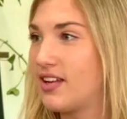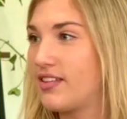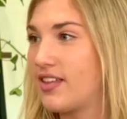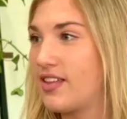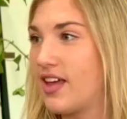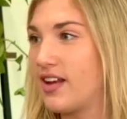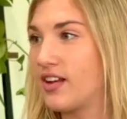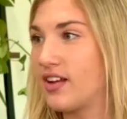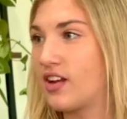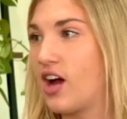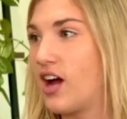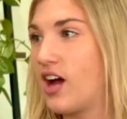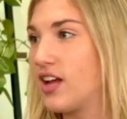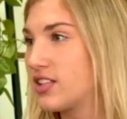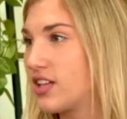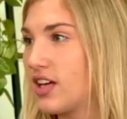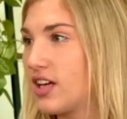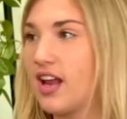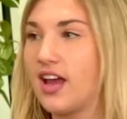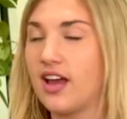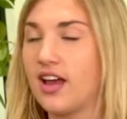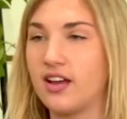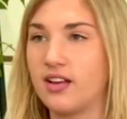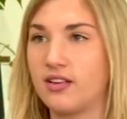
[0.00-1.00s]
then God's going
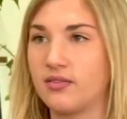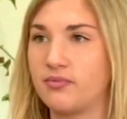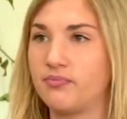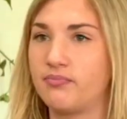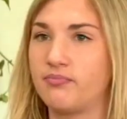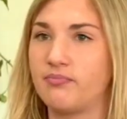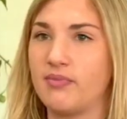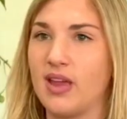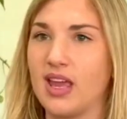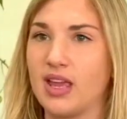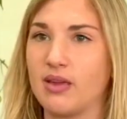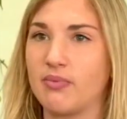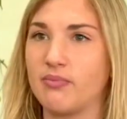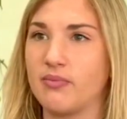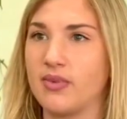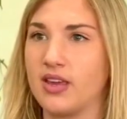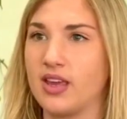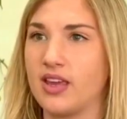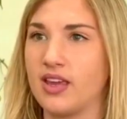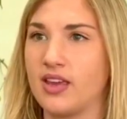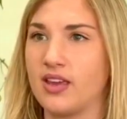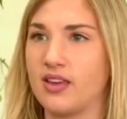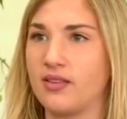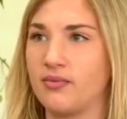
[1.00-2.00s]
to make
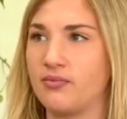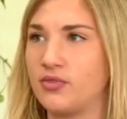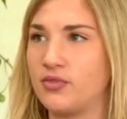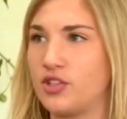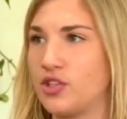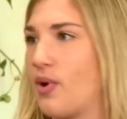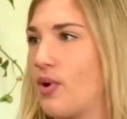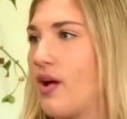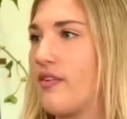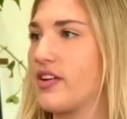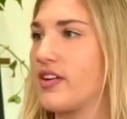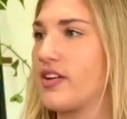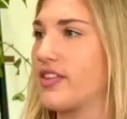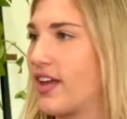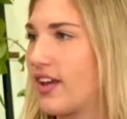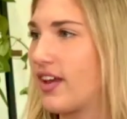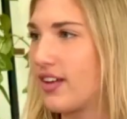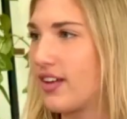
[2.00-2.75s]
me do everything.